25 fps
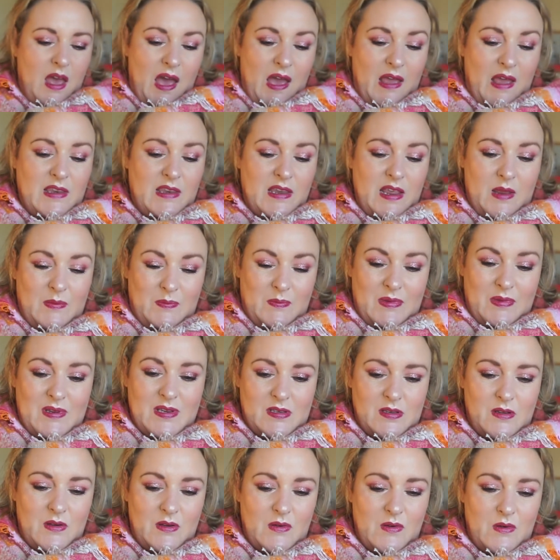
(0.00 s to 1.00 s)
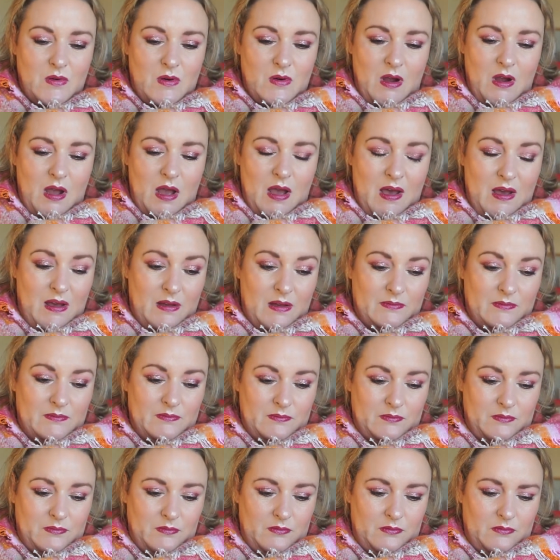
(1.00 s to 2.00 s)
and yet be so
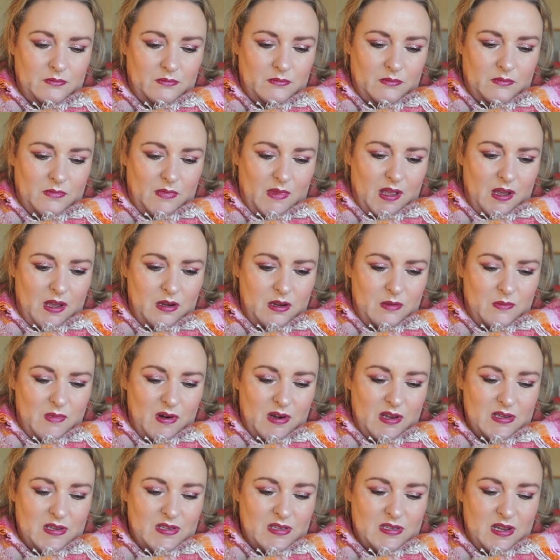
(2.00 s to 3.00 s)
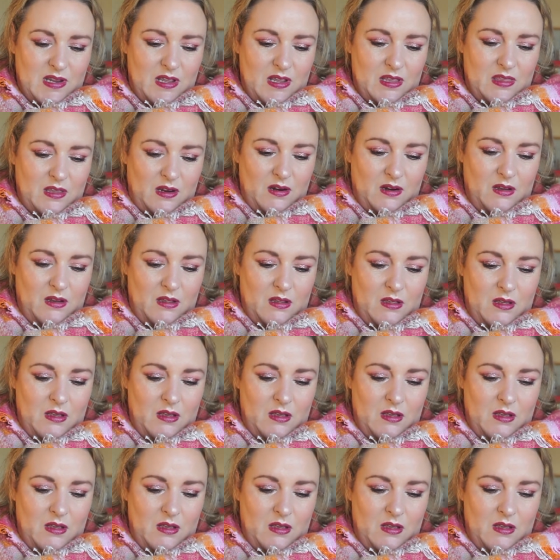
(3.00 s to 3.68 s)
kind of more or less stay there.